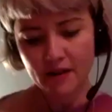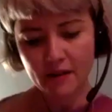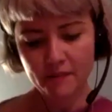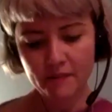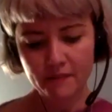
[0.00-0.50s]

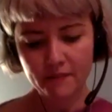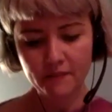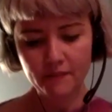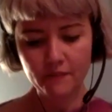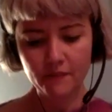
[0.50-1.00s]
um
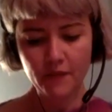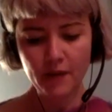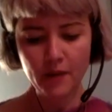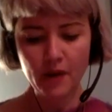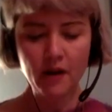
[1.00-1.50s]

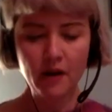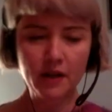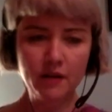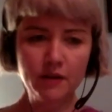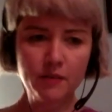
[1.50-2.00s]
Weber
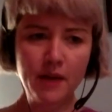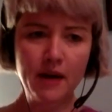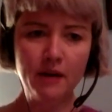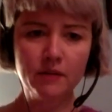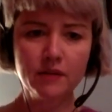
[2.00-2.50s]
argued
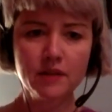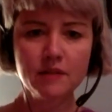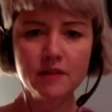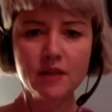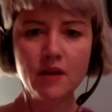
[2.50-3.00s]
about
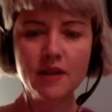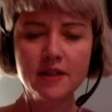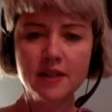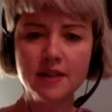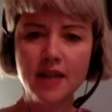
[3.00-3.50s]

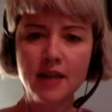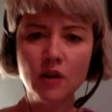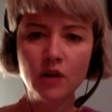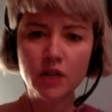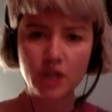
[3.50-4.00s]
science and
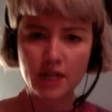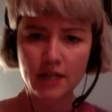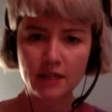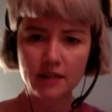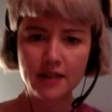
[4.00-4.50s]

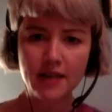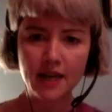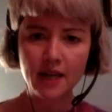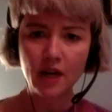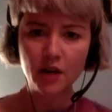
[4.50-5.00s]
technology
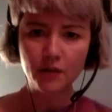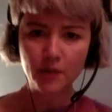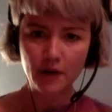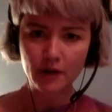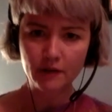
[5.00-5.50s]
taking
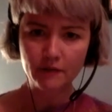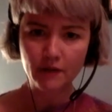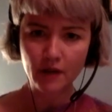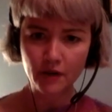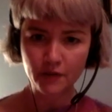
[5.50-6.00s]
over
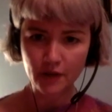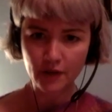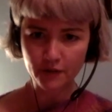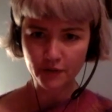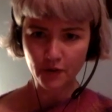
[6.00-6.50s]
over
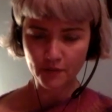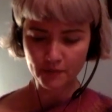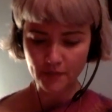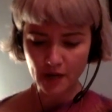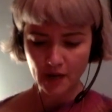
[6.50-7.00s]

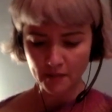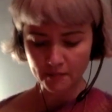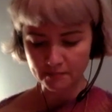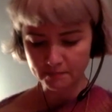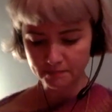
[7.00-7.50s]
from
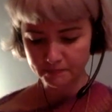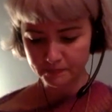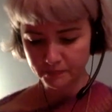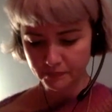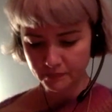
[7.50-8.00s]
um,
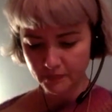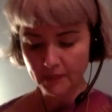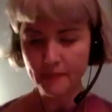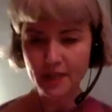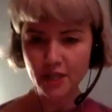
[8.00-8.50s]

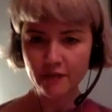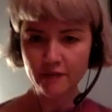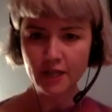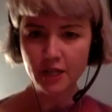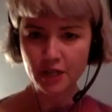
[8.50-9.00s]
magic and
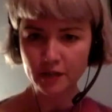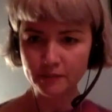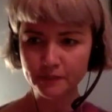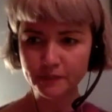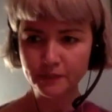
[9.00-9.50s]
religion